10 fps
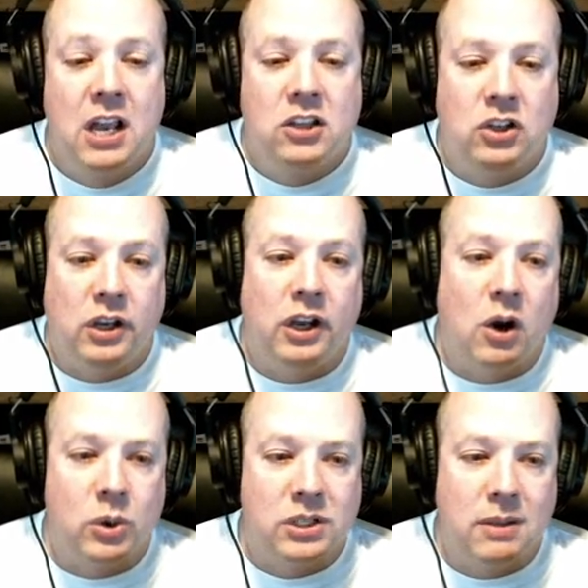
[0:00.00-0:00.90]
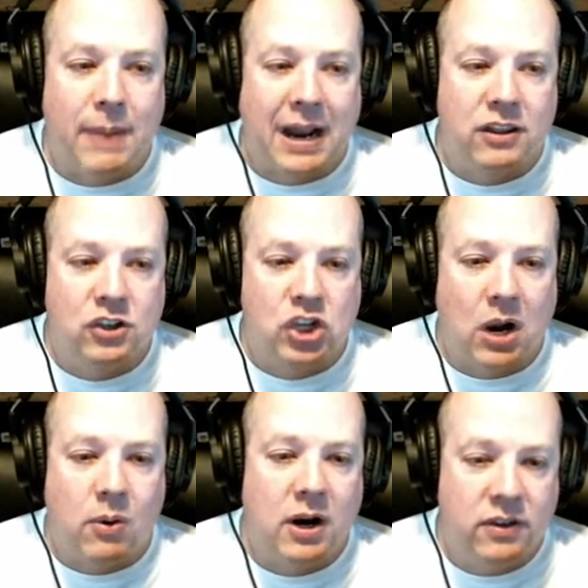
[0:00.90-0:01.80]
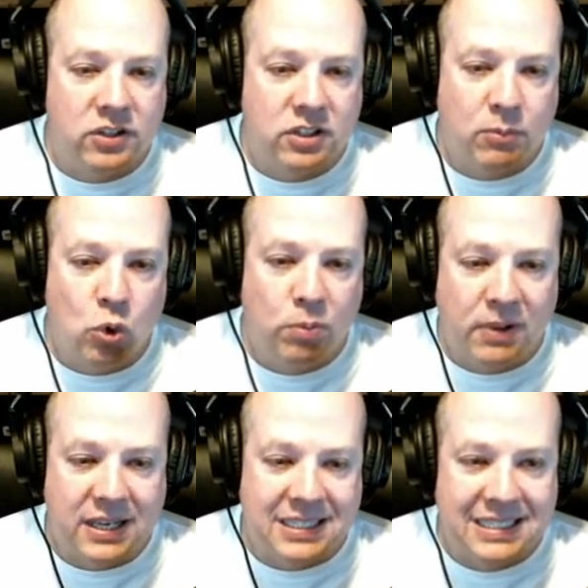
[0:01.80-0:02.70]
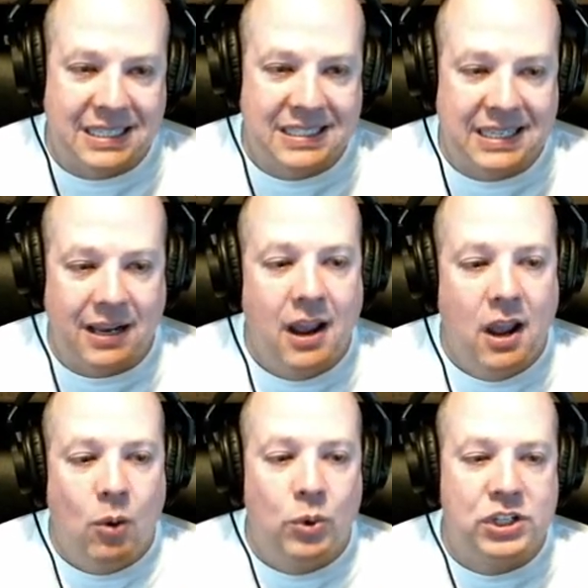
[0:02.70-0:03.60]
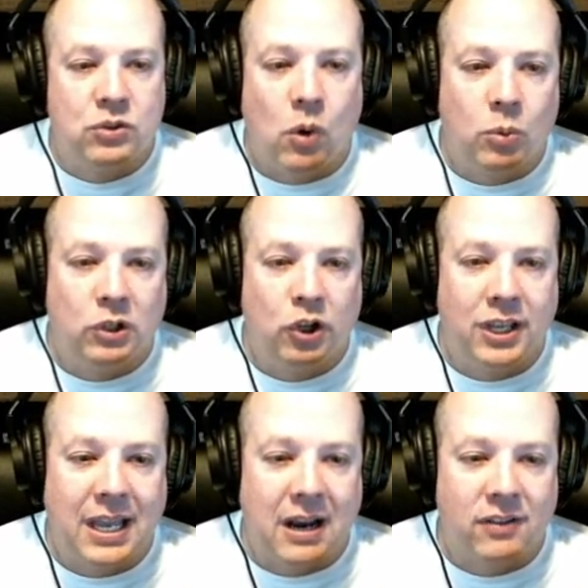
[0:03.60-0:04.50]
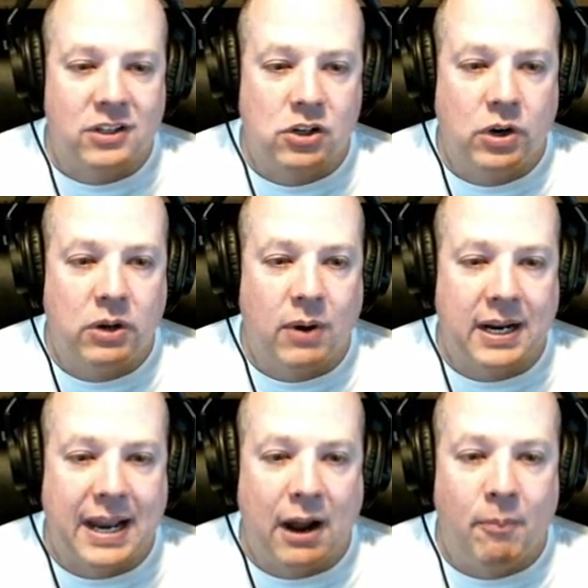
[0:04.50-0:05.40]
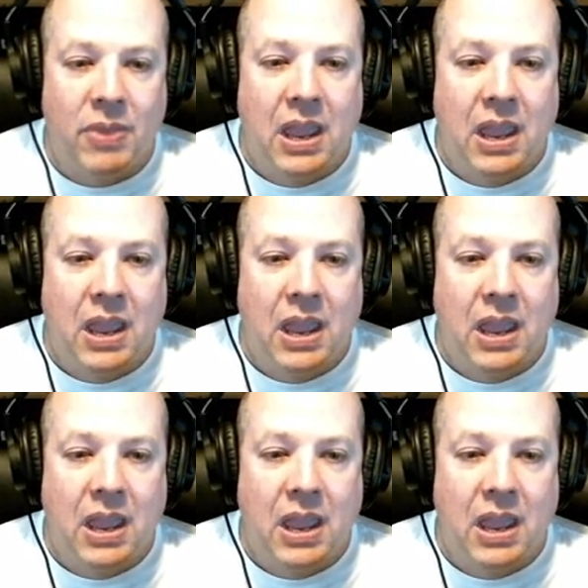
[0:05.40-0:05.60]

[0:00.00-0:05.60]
So you can go into the back of the shower and there's some cool places to sit, which is what we're looking at on the screen right now.